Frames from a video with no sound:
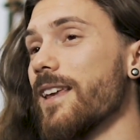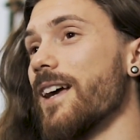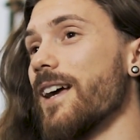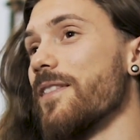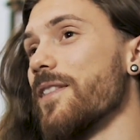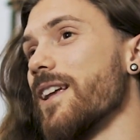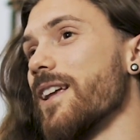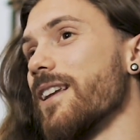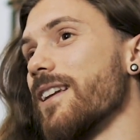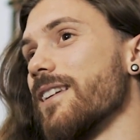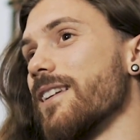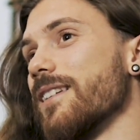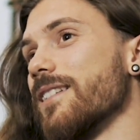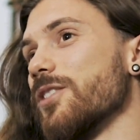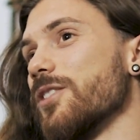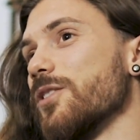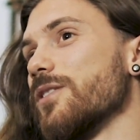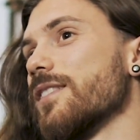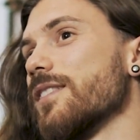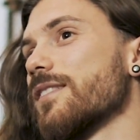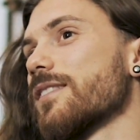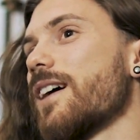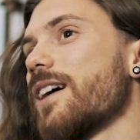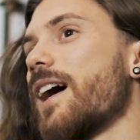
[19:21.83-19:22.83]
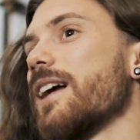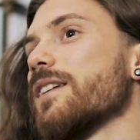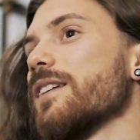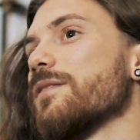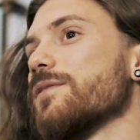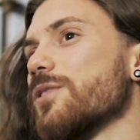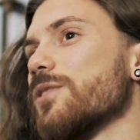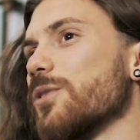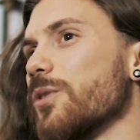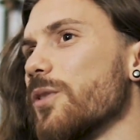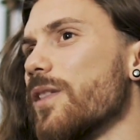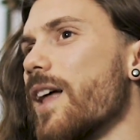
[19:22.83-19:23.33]
And then you just kind
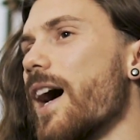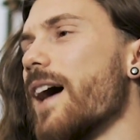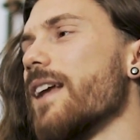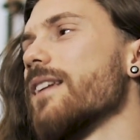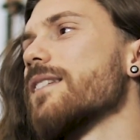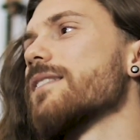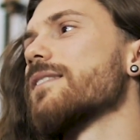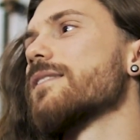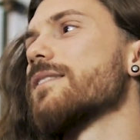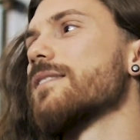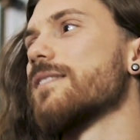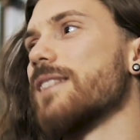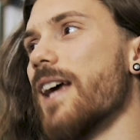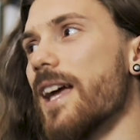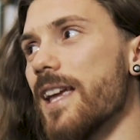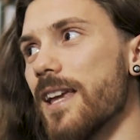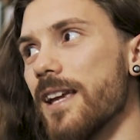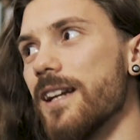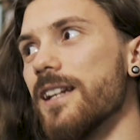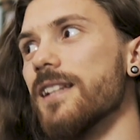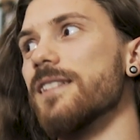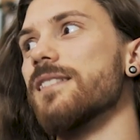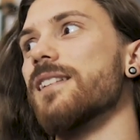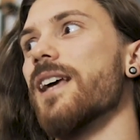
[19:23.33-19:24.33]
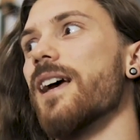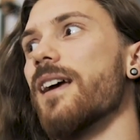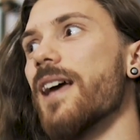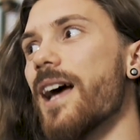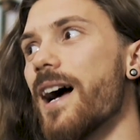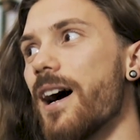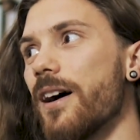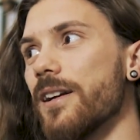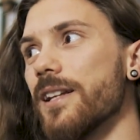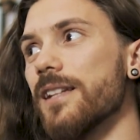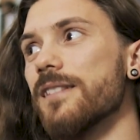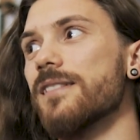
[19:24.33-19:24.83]
of do that day in and day
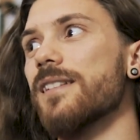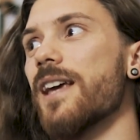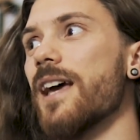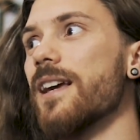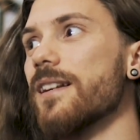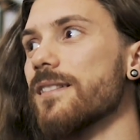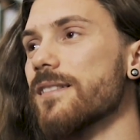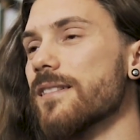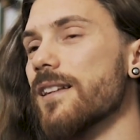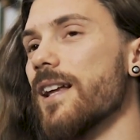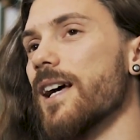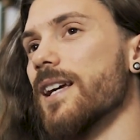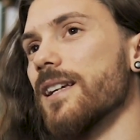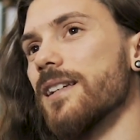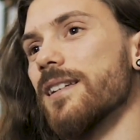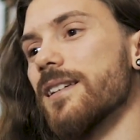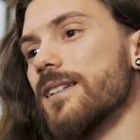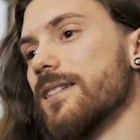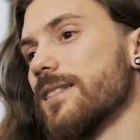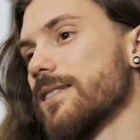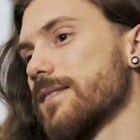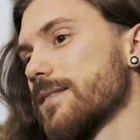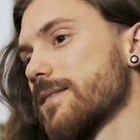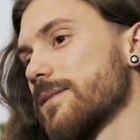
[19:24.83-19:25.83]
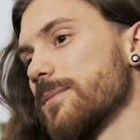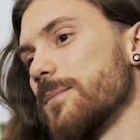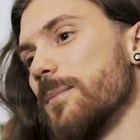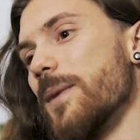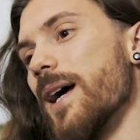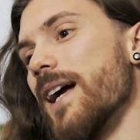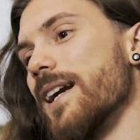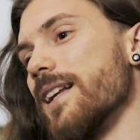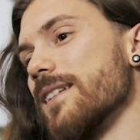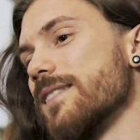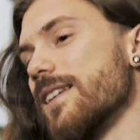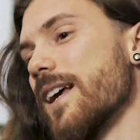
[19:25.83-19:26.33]
out. It takes like,
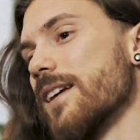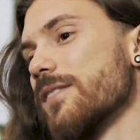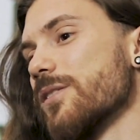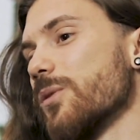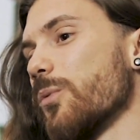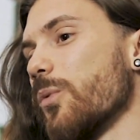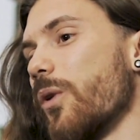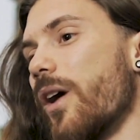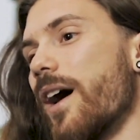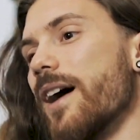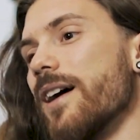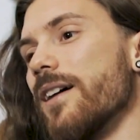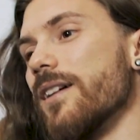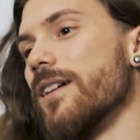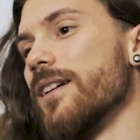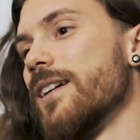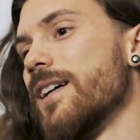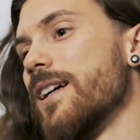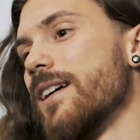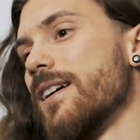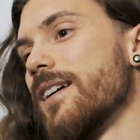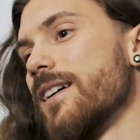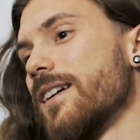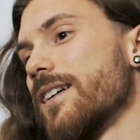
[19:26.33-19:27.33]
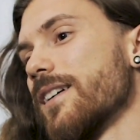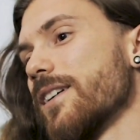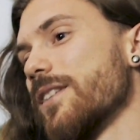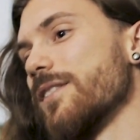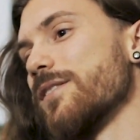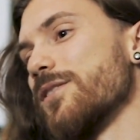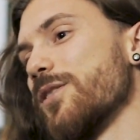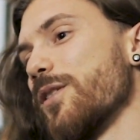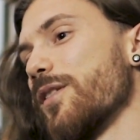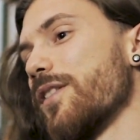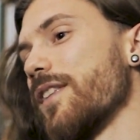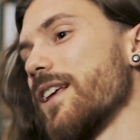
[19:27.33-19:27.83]
man, it takes a while,
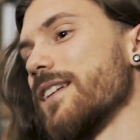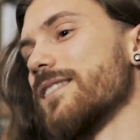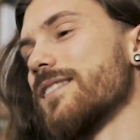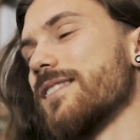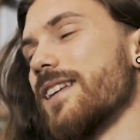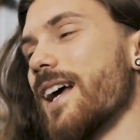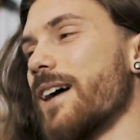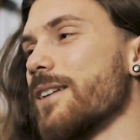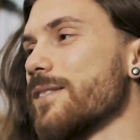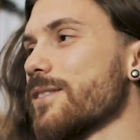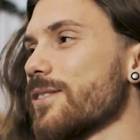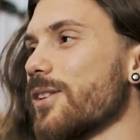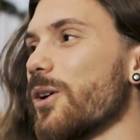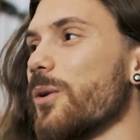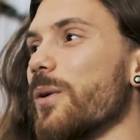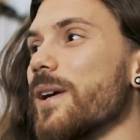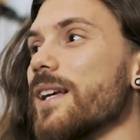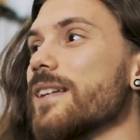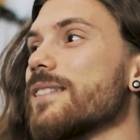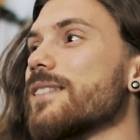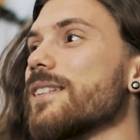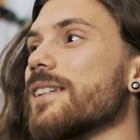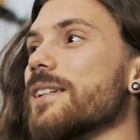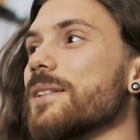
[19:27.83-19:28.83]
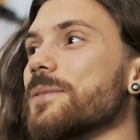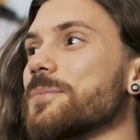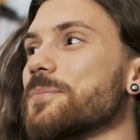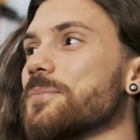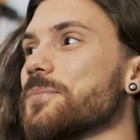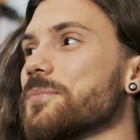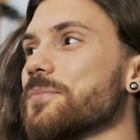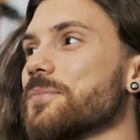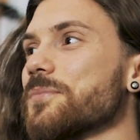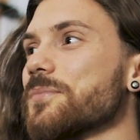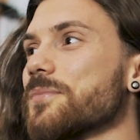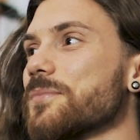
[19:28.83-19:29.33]
because it sounds so easy,
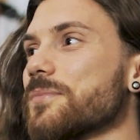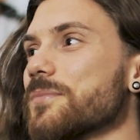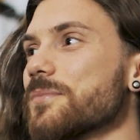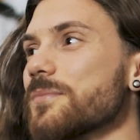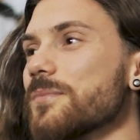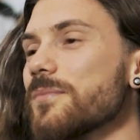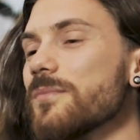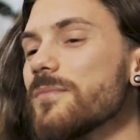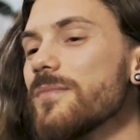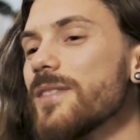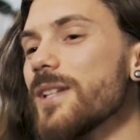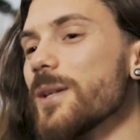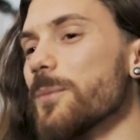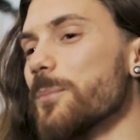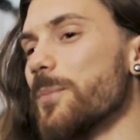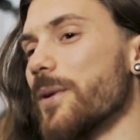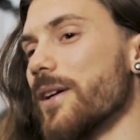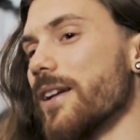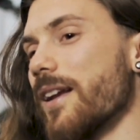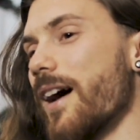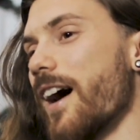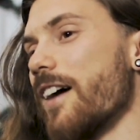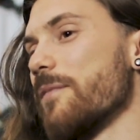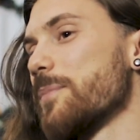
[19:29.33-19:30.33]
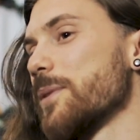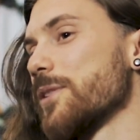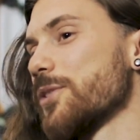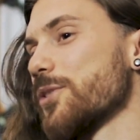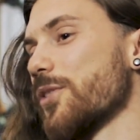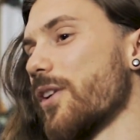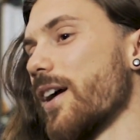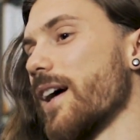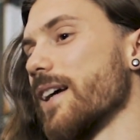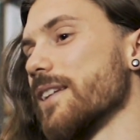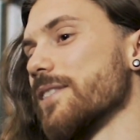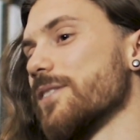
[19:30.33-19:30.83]
but I've been
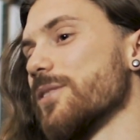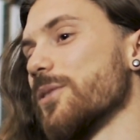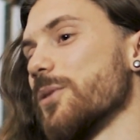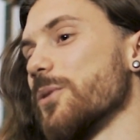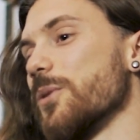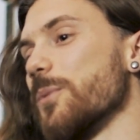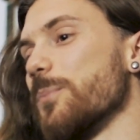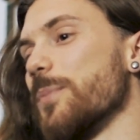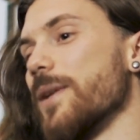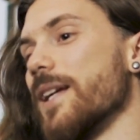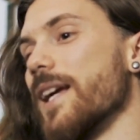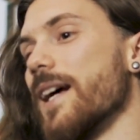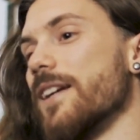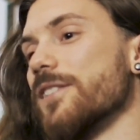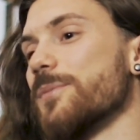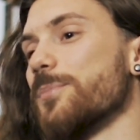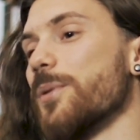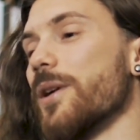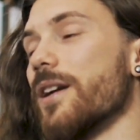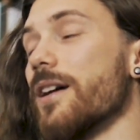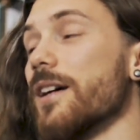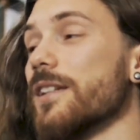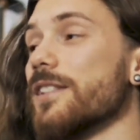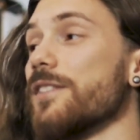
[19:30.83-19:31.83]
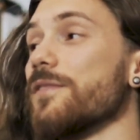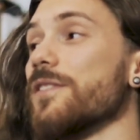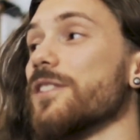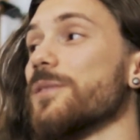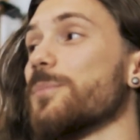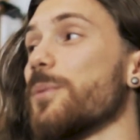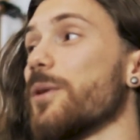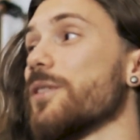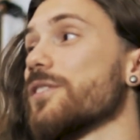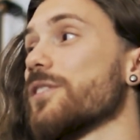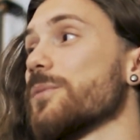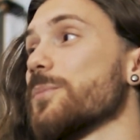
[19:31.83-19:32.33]
trying to be as productive
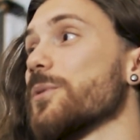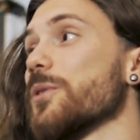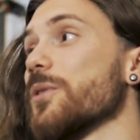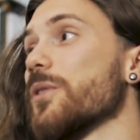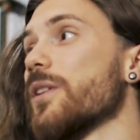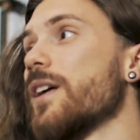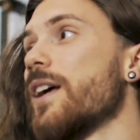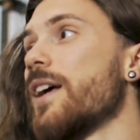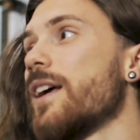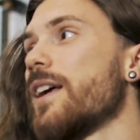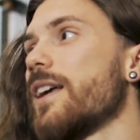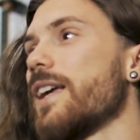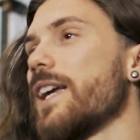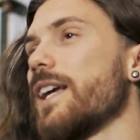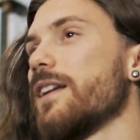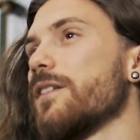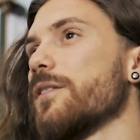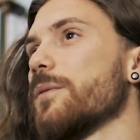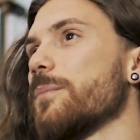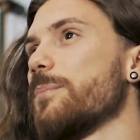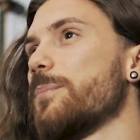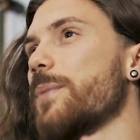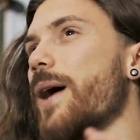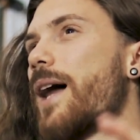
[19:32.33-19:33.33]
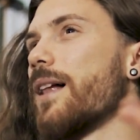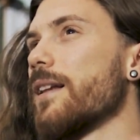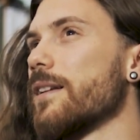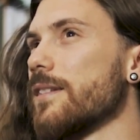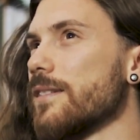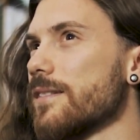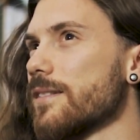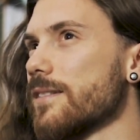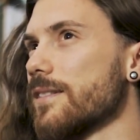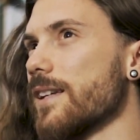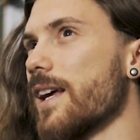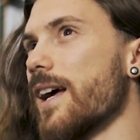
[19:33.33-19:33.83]
as possible in a
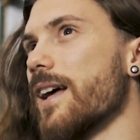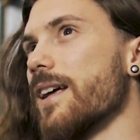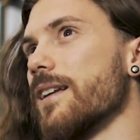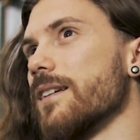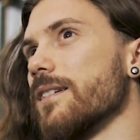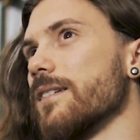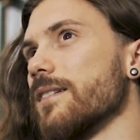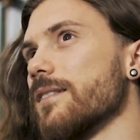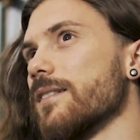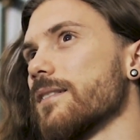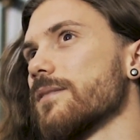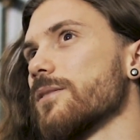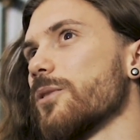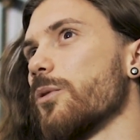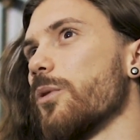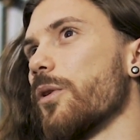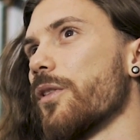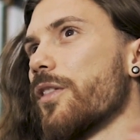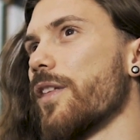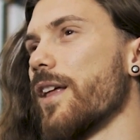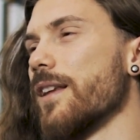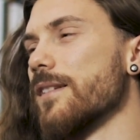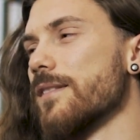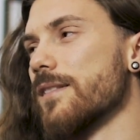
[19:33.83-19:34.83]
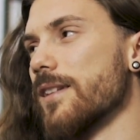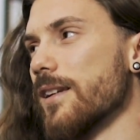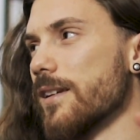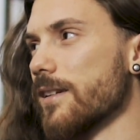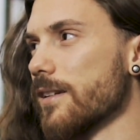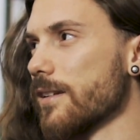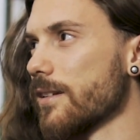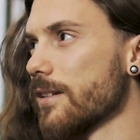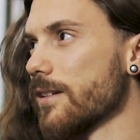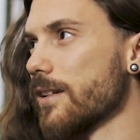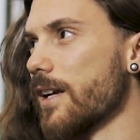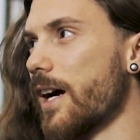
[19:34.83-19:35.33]
balanced and
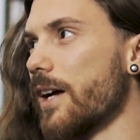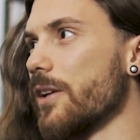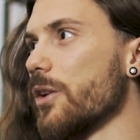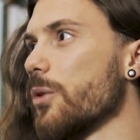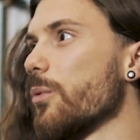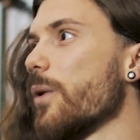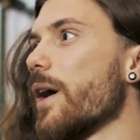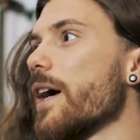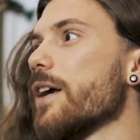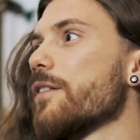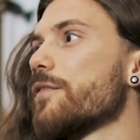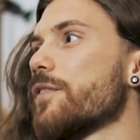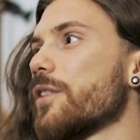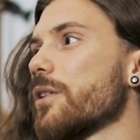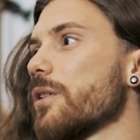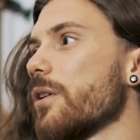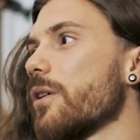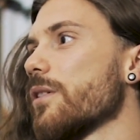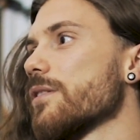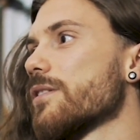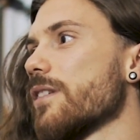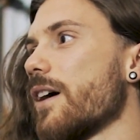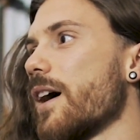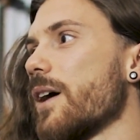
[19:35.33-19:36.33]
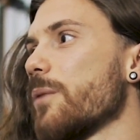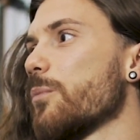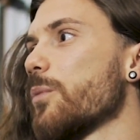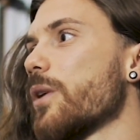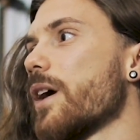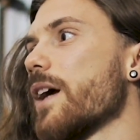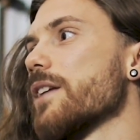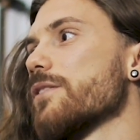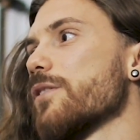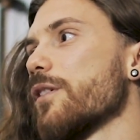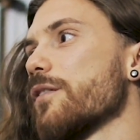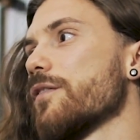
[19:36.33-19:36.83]
authentic kind of way for a long time,
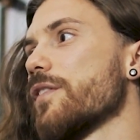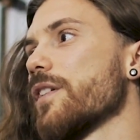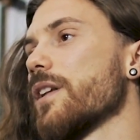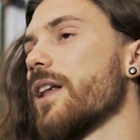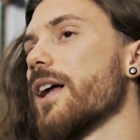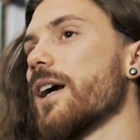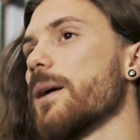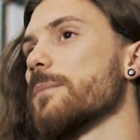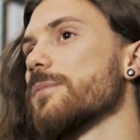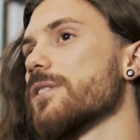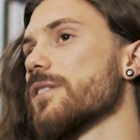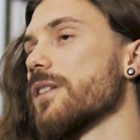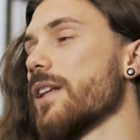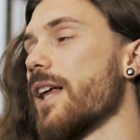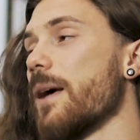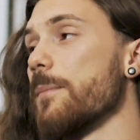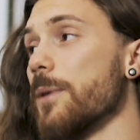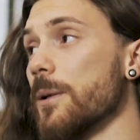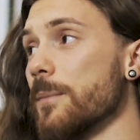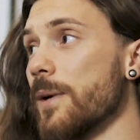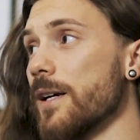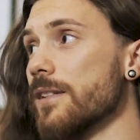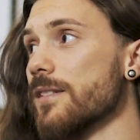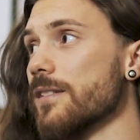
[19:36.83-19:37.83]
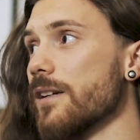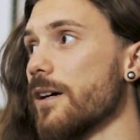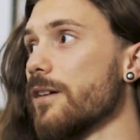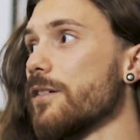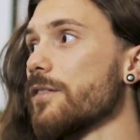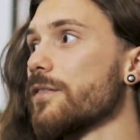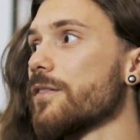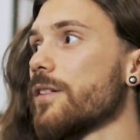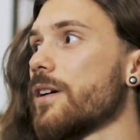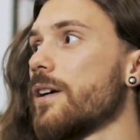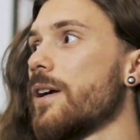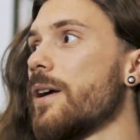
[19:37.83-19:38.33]
where I don't feel like I'm slamming
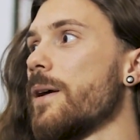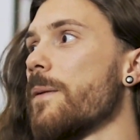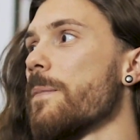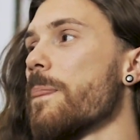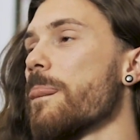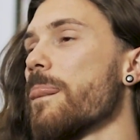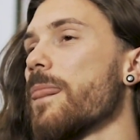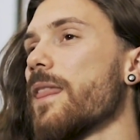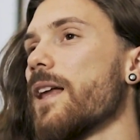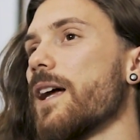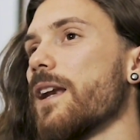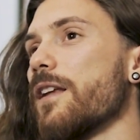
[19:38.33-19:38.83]
myself. Yeah.